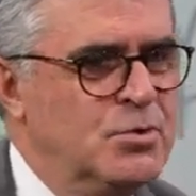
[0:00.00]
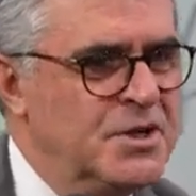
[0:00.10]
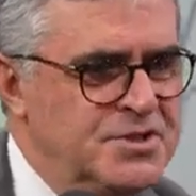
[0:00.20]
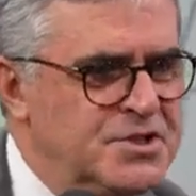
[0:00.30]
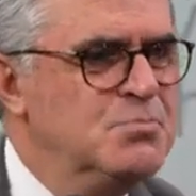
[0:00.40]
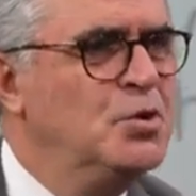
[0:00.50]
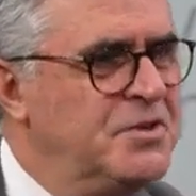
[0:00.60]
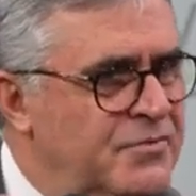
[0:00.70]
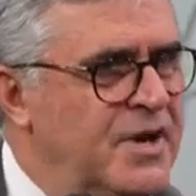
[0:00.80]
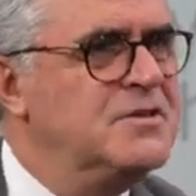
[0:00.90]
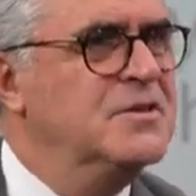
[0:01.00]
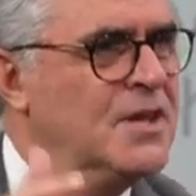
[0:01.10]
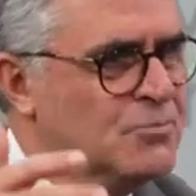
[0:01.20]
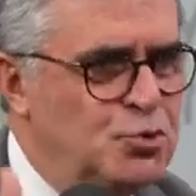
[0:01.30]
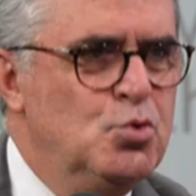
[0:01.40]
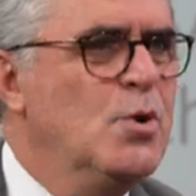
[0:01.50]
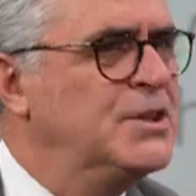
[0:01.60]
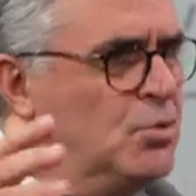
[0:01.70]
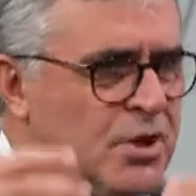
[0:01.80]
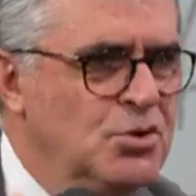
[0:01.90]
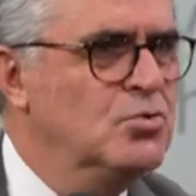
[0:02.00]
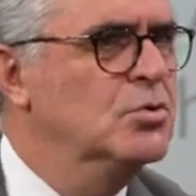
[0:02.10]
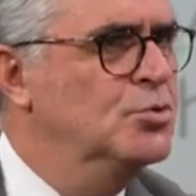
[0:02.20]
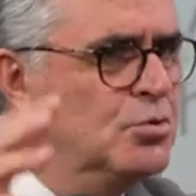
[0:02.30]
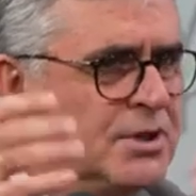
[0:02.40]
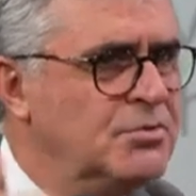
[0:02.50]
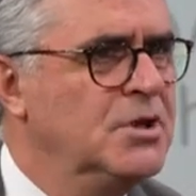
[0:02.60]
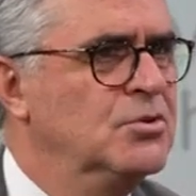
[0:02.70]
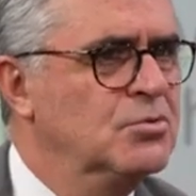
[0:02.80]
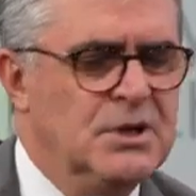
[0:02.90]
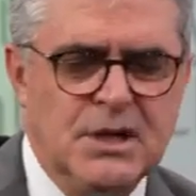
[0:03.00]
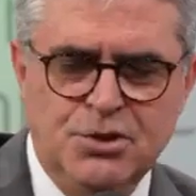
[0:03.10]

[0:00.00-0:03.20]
We are just motivating them. Do what you can do. Do what you can do.